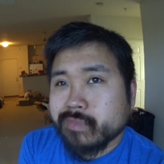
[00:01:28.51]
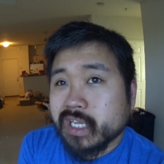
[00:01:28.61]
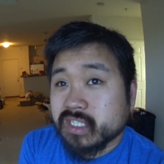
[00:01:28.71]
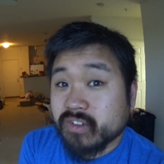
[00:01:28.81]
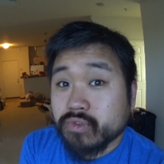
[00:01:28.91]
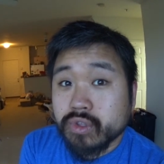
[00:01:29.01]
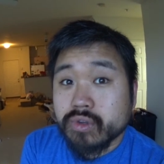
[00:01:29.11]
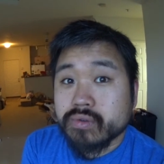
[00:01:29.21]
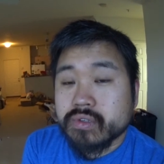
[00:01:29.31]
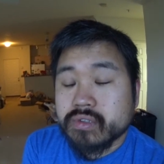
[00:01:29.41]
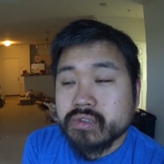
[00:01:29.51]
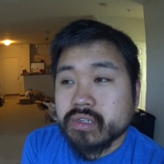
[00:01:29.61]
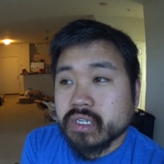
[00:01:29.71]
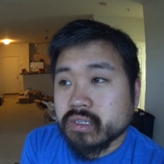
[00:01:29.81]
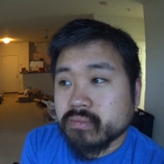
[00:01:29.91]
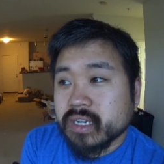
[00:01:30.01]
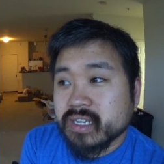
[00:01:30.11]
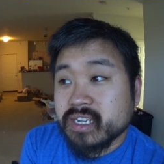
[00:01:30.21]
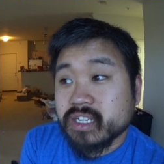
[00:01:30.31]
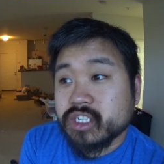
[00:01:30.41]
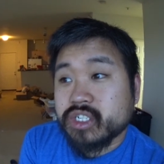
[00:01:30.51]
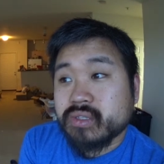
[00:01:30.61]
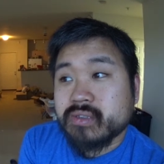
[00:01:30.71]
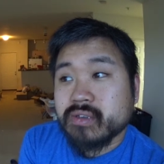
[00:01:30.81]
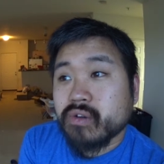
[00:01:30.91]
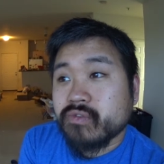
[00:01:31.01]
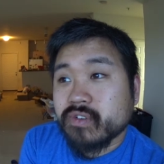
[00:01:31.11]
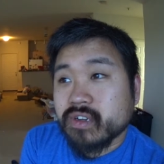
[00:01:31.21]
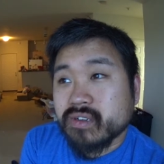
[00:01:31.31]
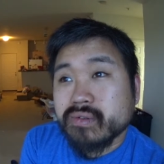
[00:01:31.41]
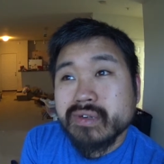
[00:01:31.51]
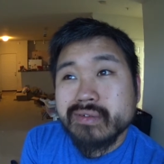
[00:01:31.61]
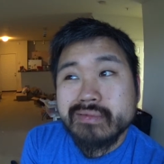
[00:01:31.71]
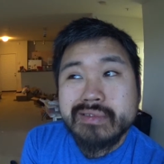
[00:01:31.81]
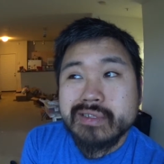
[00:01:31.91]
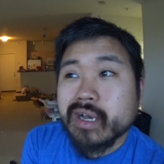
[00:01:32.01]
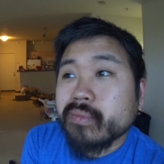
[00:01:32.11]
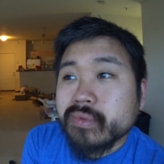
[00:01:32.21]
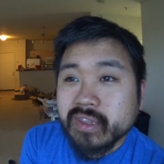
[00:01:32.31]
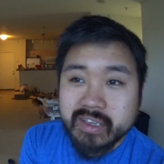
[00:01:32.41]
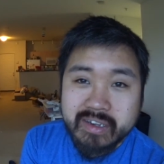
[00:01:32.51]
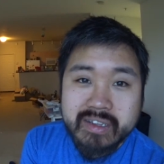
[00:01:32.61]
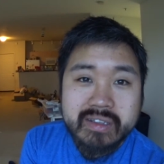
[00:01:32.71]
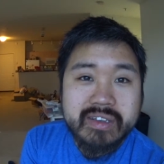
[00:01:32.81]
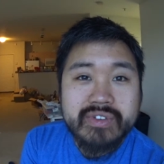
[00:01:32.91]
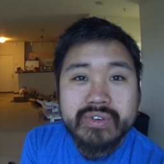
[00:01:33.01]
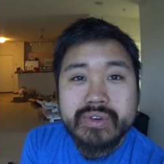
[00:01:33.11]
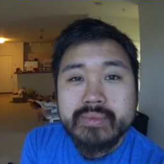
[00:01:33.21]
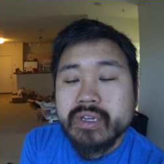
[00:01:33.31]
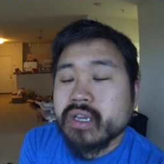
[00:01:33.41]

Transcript: except for those. Um, I need a sofa or something in the living room.